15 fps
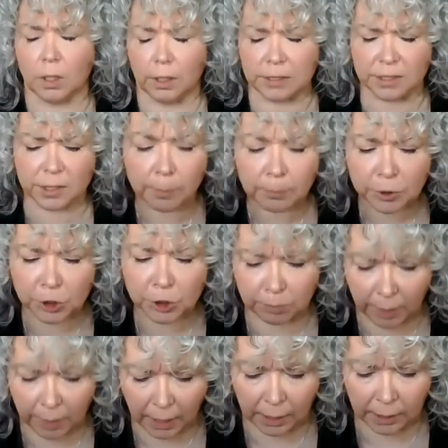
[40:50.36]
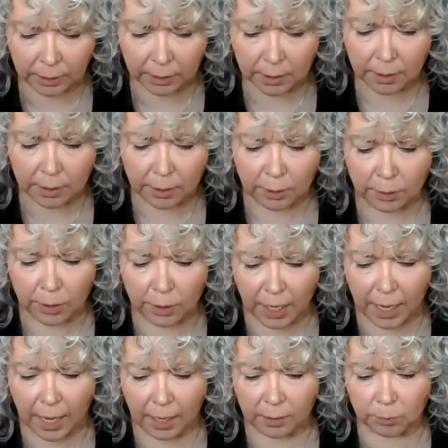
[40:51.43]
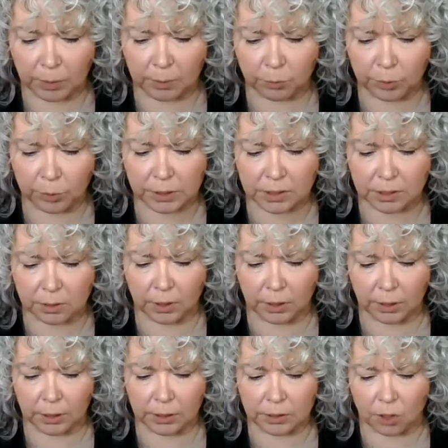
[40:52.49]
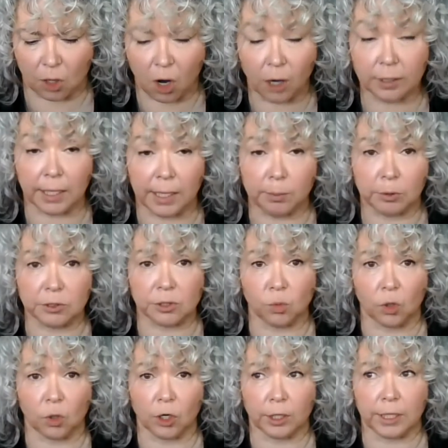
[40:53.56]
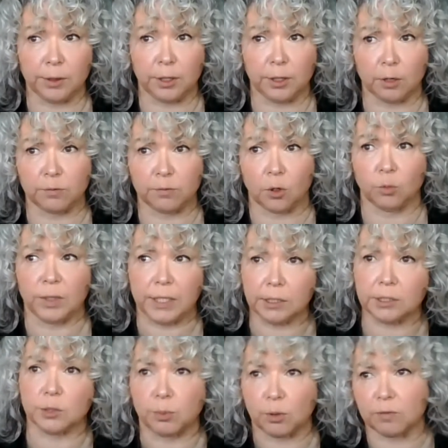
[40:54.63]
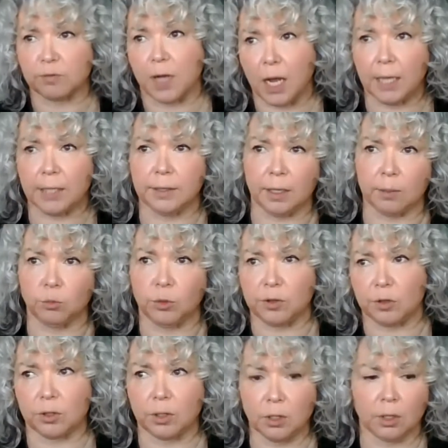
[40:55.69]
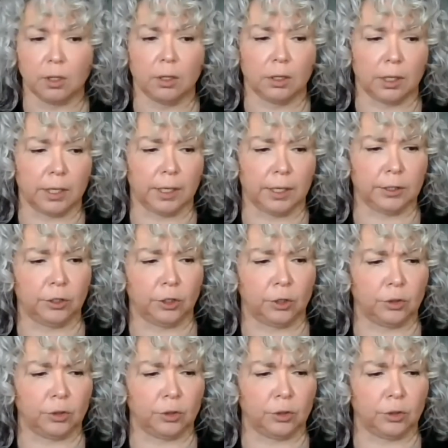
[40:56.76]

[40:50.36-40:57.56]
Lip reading: assumption made that people with disabilities aren't able to work, and therefore we need to provide them with, there